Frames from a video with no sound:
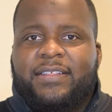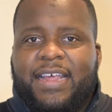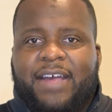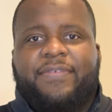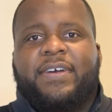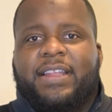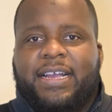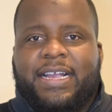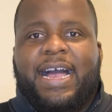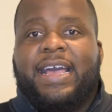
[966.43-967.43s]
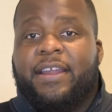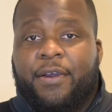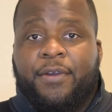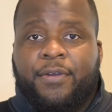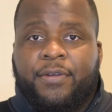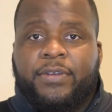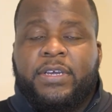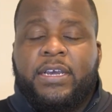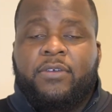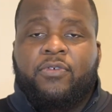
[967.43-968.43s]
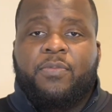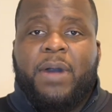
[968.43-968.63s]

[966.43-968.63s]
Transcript: that I felt like I had earned with